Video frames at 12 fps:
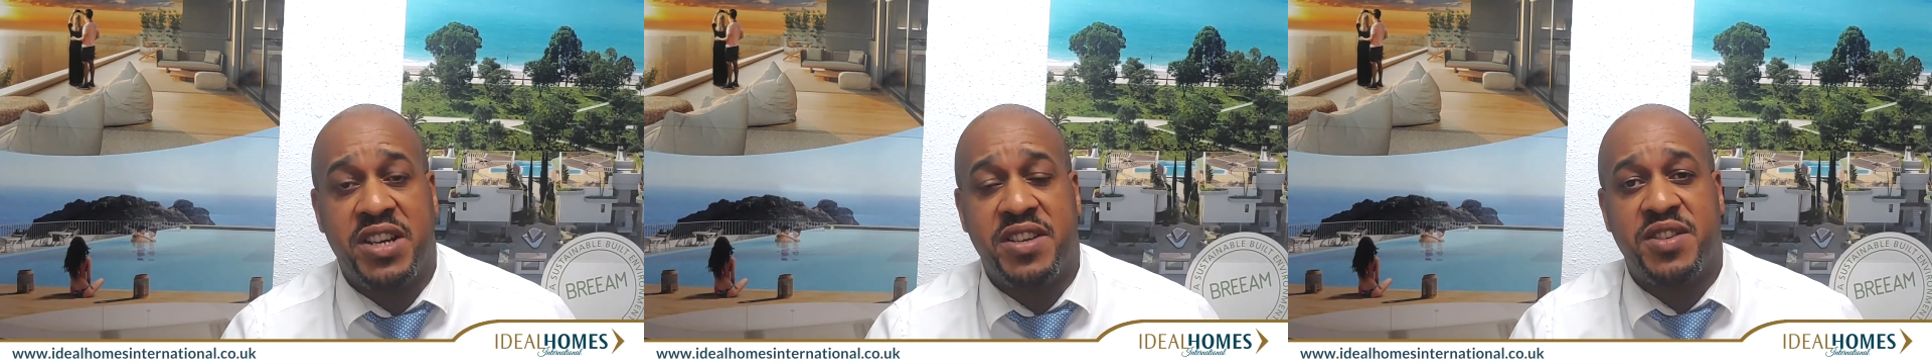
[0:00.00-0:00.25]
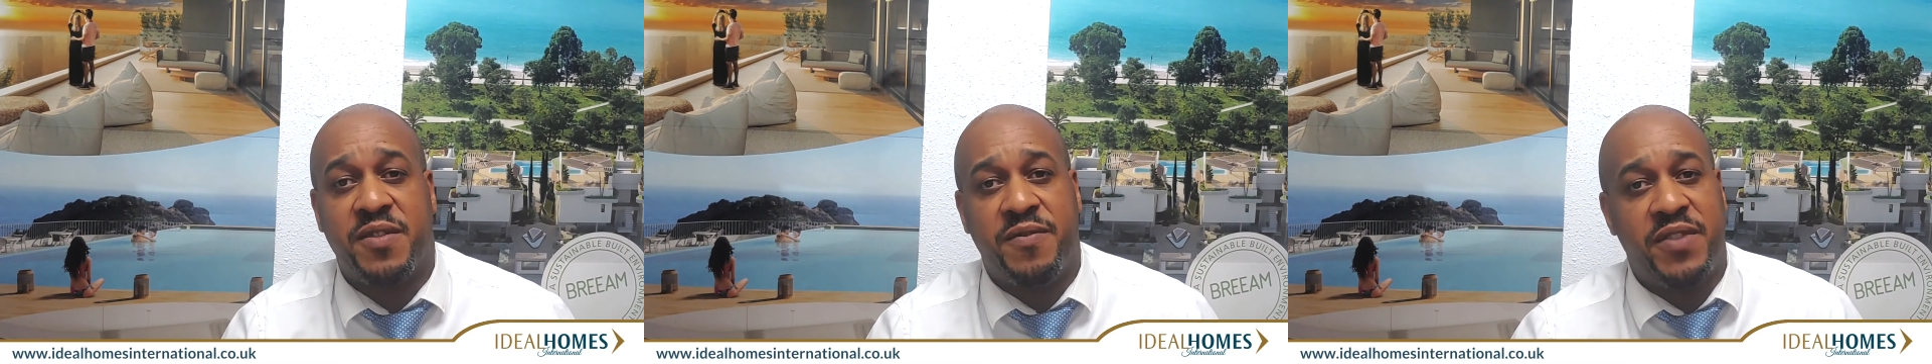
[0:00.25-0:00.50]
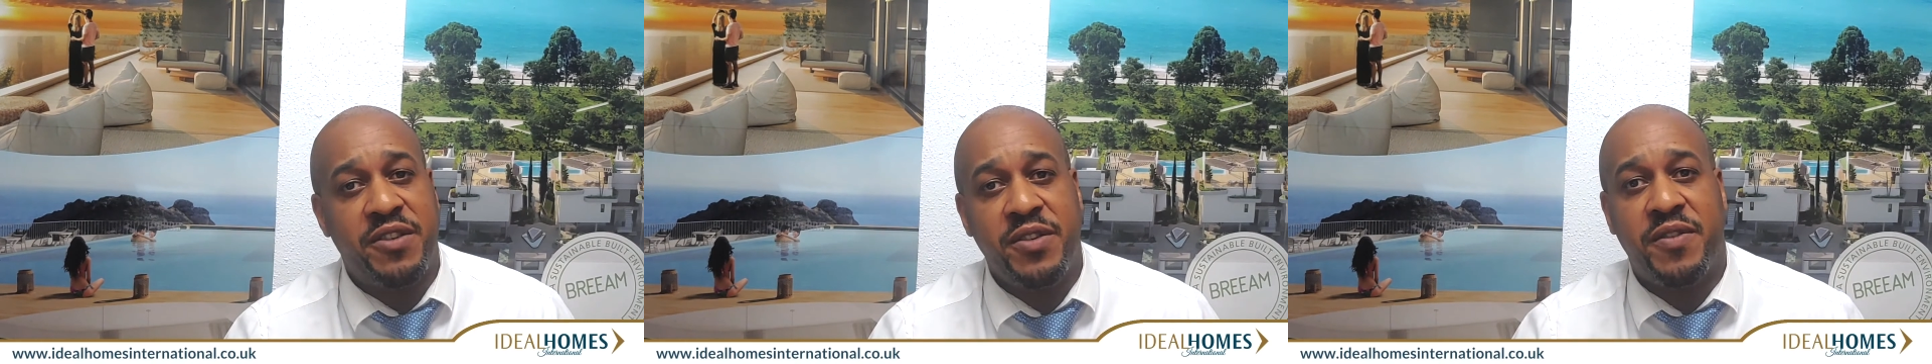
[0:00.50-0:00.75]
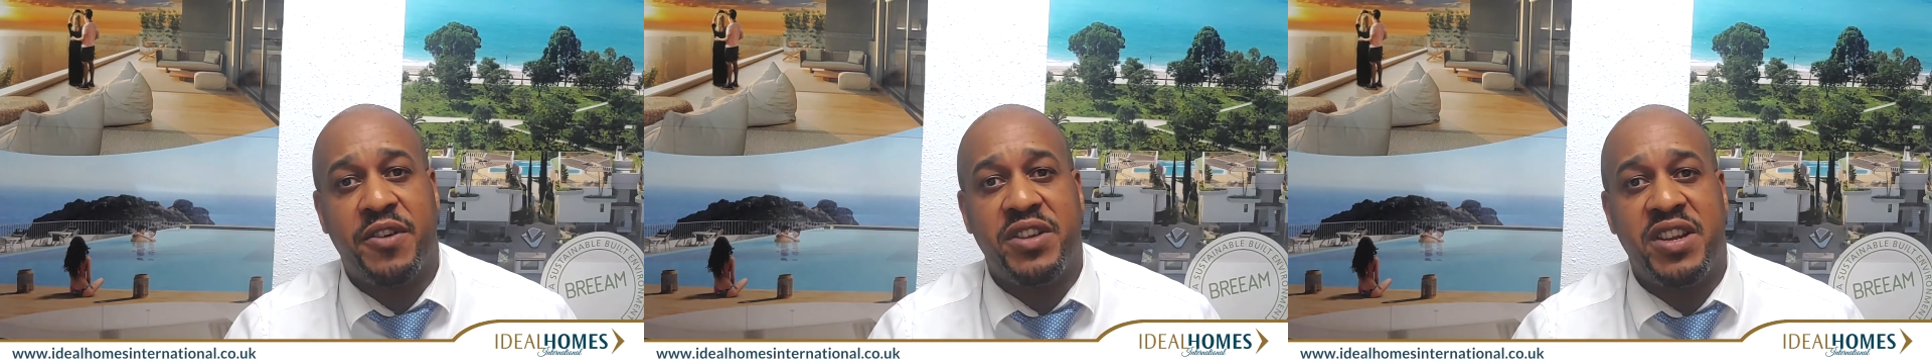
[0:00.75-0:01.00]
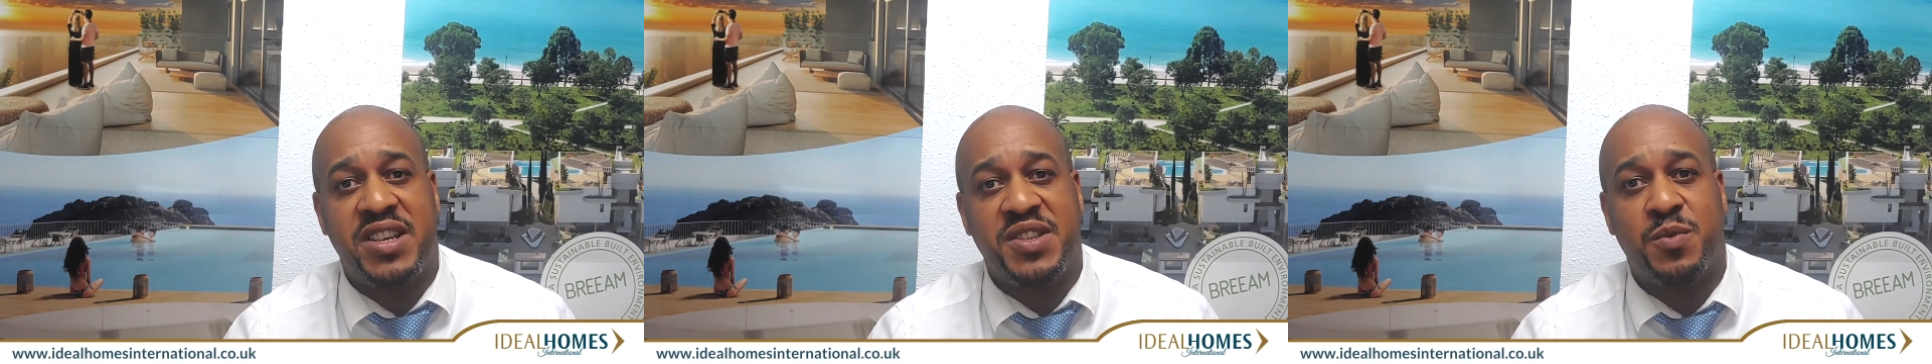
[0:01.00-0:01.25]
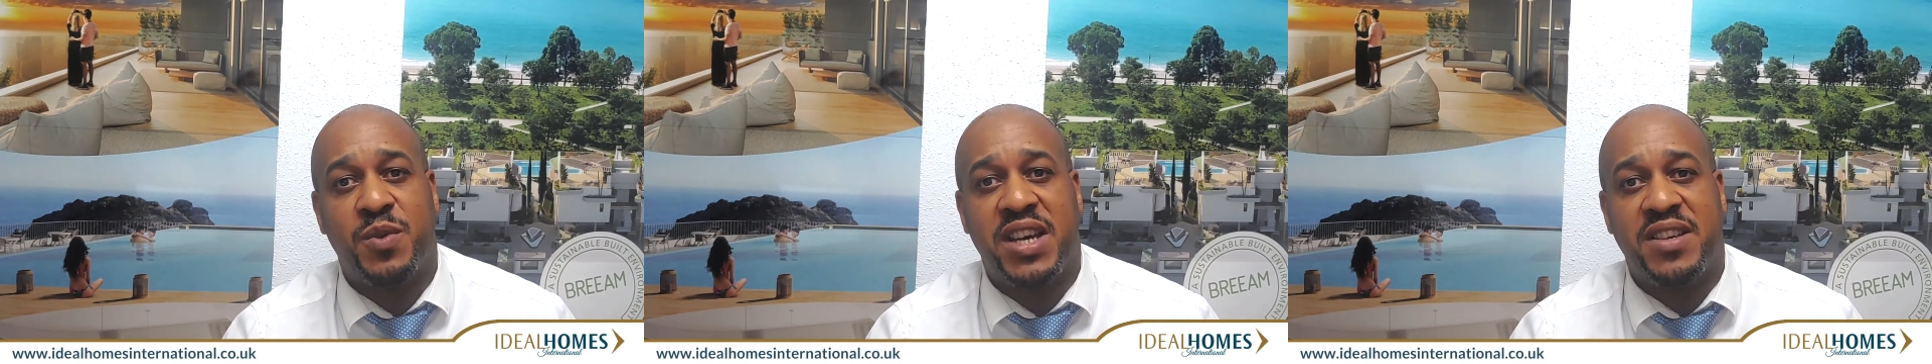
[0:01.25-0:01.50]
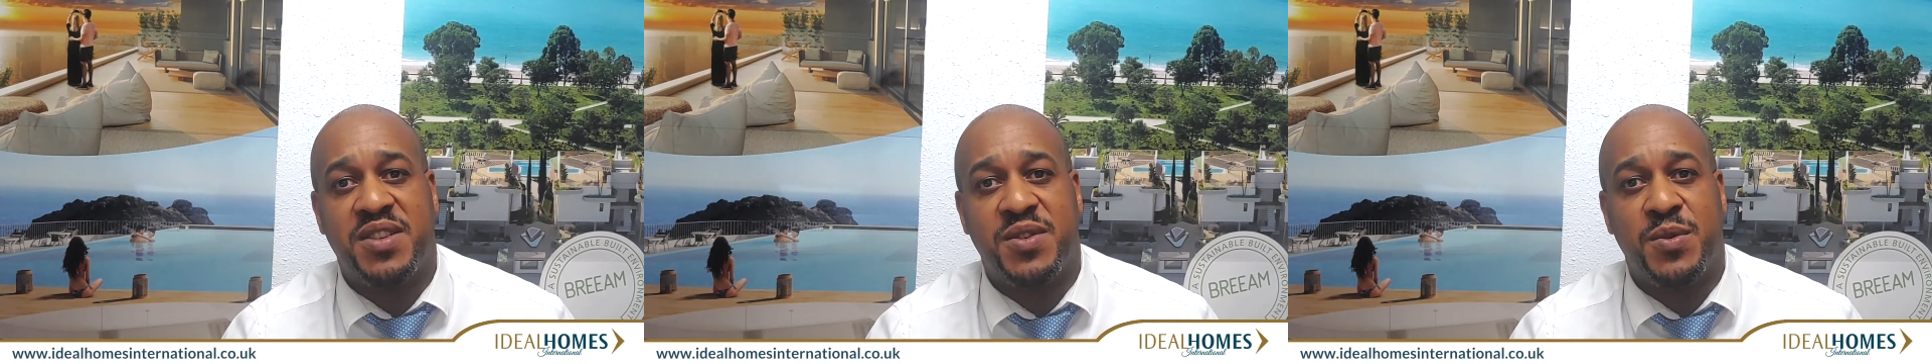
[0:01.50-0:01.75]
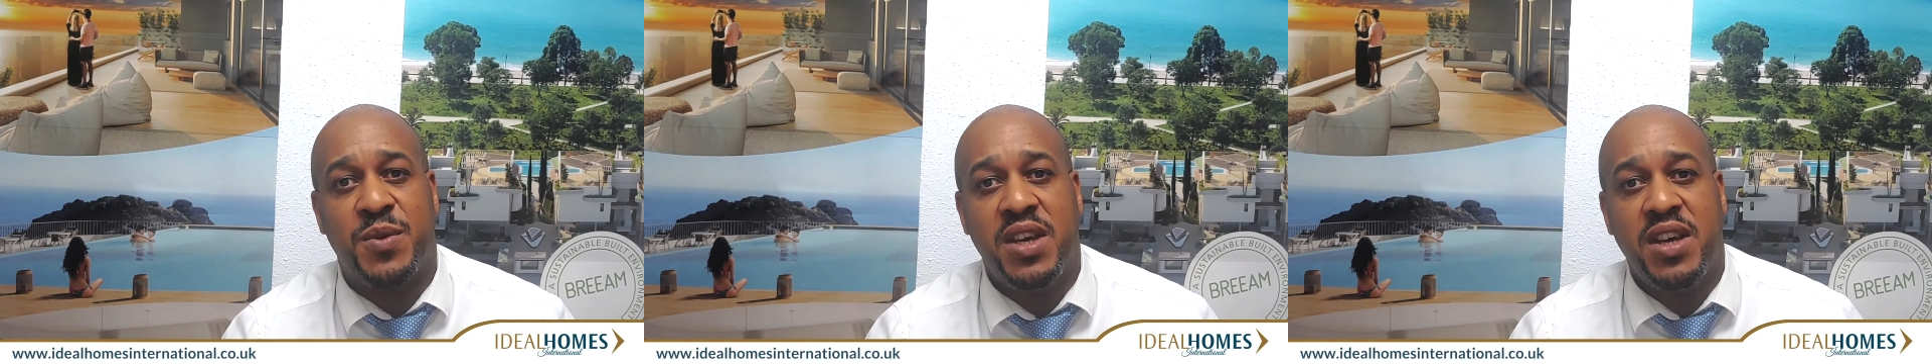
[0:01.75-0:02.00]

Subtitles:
It's a very, very nice way to